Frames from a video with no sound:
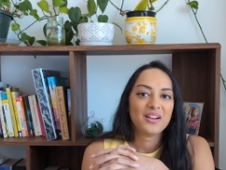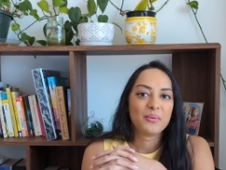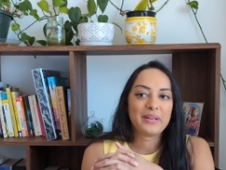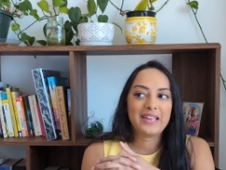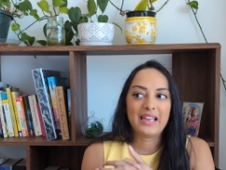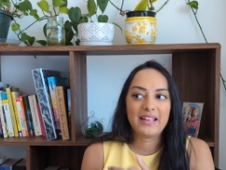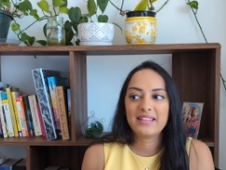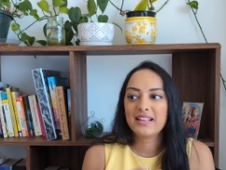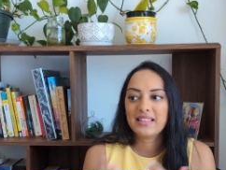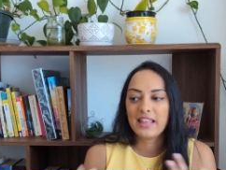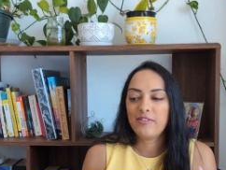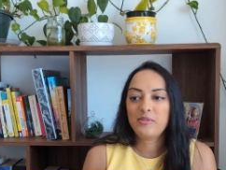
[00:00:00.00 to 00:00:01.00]
we, I think,
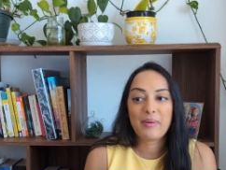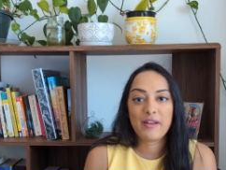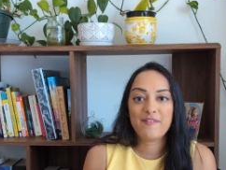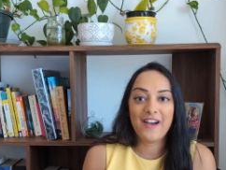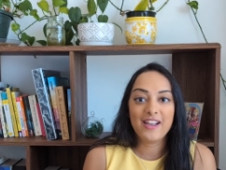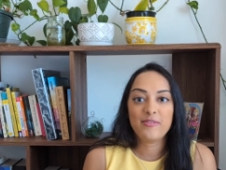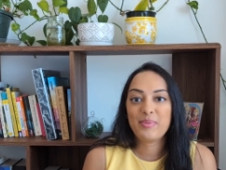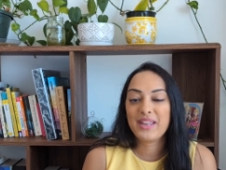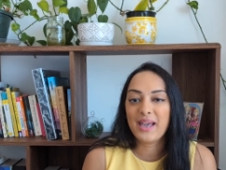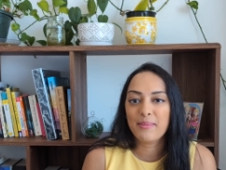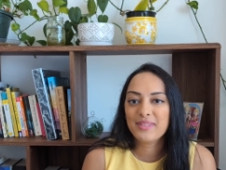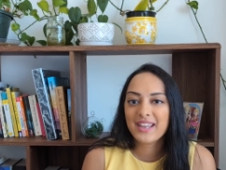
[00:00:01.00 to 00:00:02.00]
left by 5
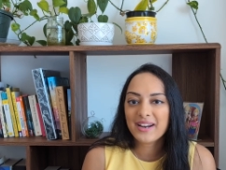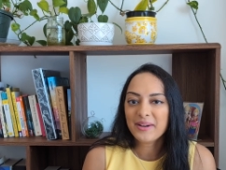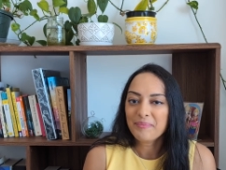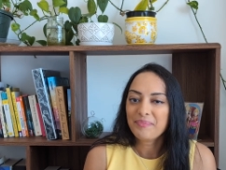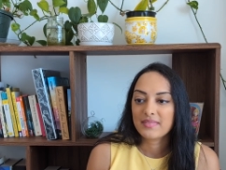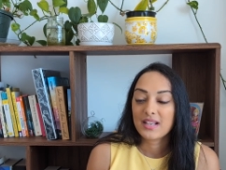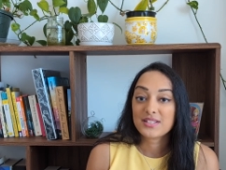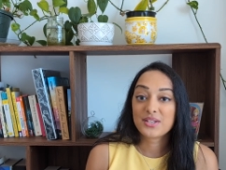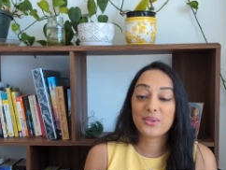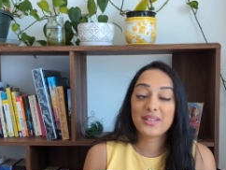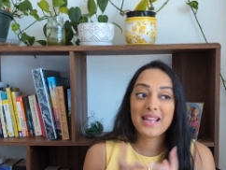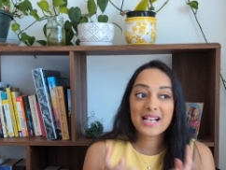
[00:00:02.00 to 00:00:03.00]
p.m. there. So
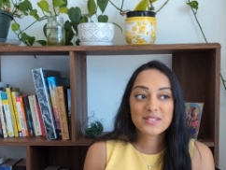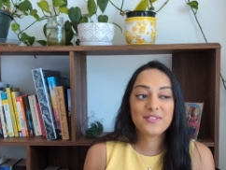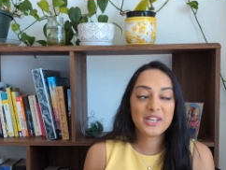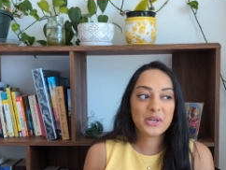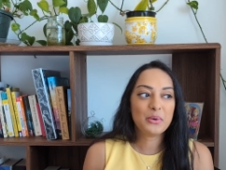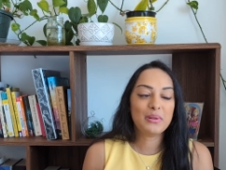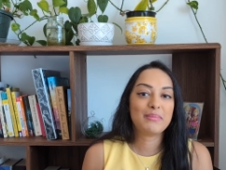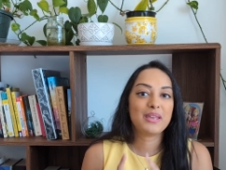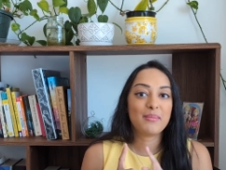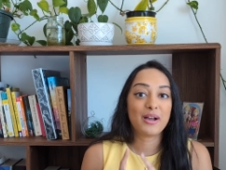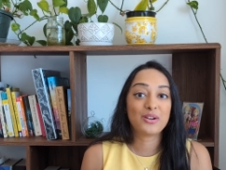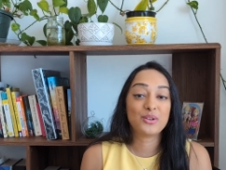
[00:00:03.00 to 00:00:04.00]
the next video will be
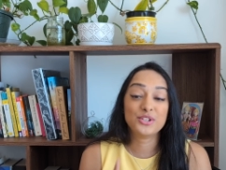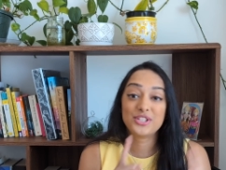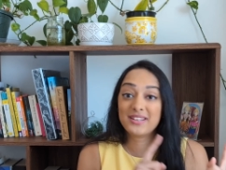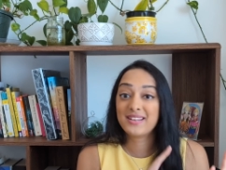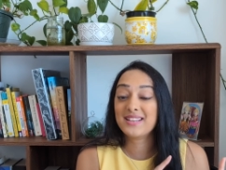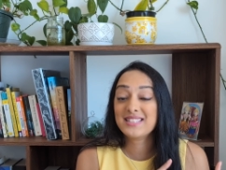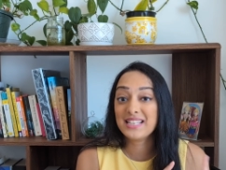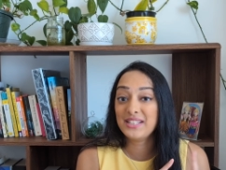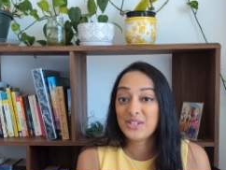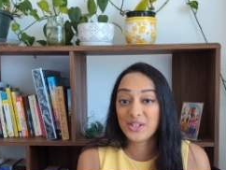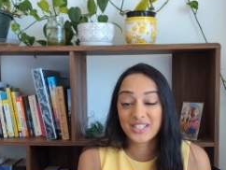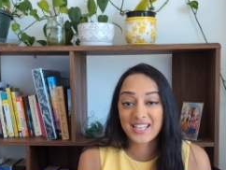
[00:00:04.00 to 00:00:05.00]
about Kushadasi,
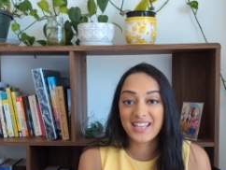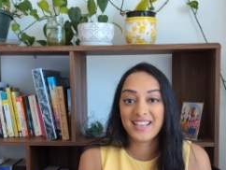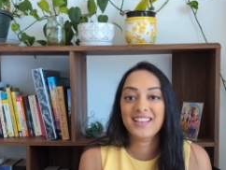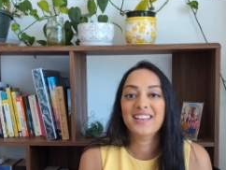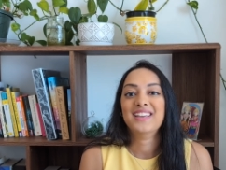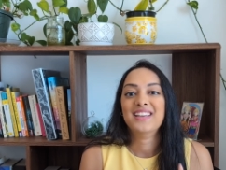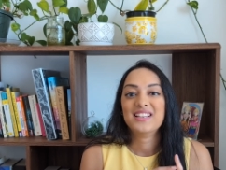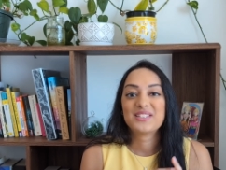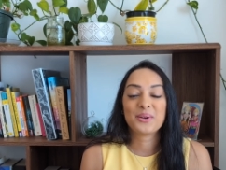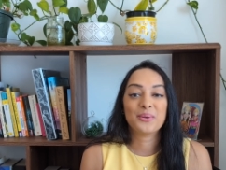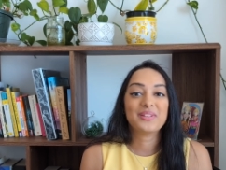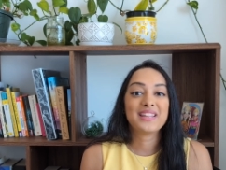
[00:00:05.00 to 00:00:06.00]
Turkey.
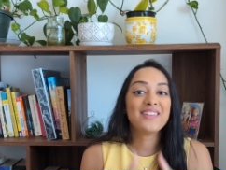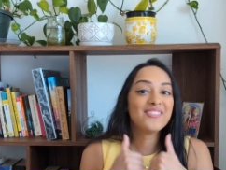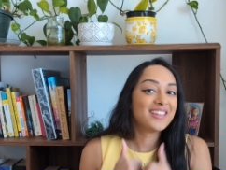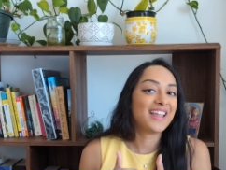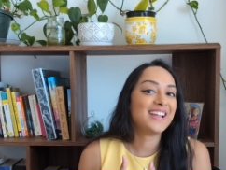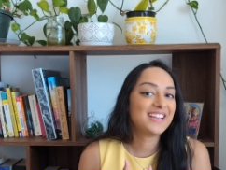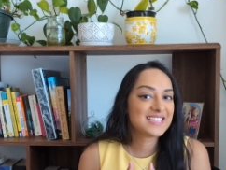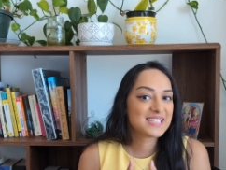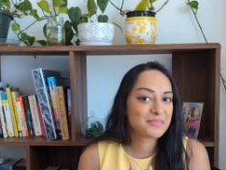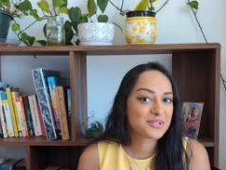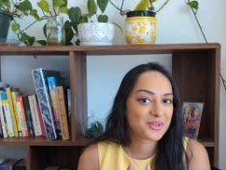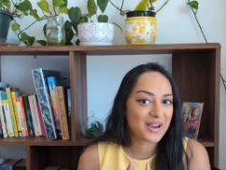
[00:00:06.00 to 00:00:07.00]
So leave a like and
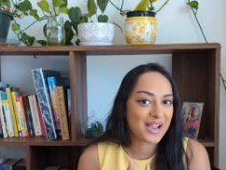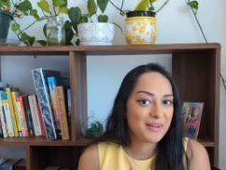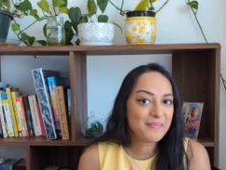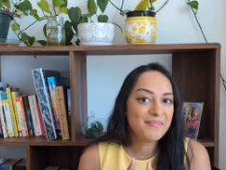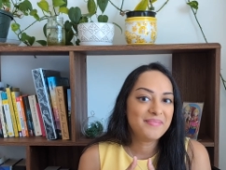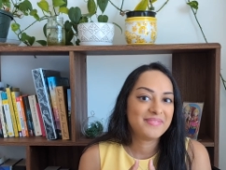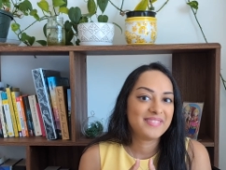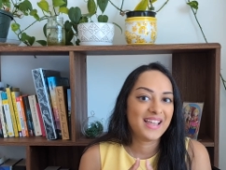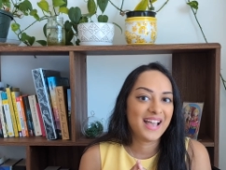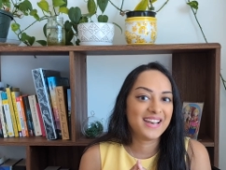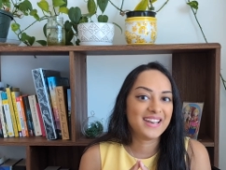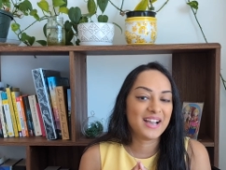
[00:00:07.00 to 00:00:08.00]
subscribe,
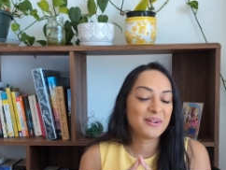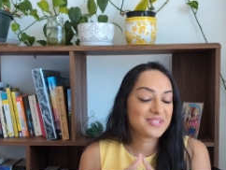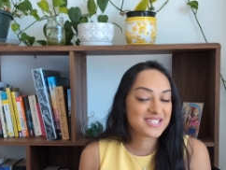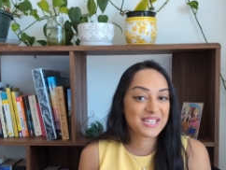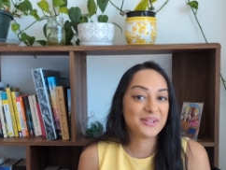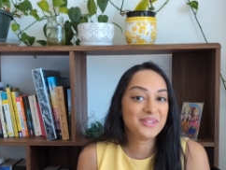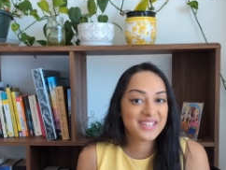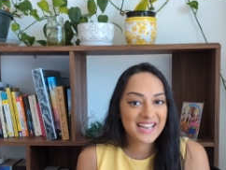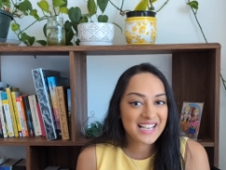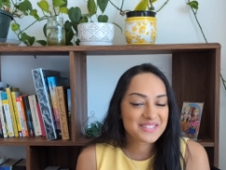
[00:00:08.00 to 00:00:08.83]
and I will see you in the next